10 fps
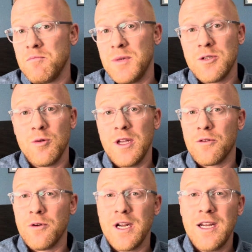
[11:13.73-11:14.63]
between
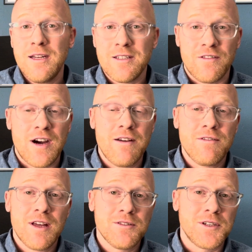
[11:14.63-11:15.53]
$3,000 to
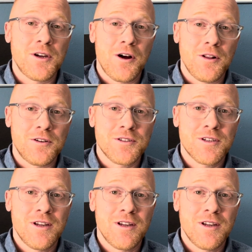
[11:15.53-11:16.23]
$5,000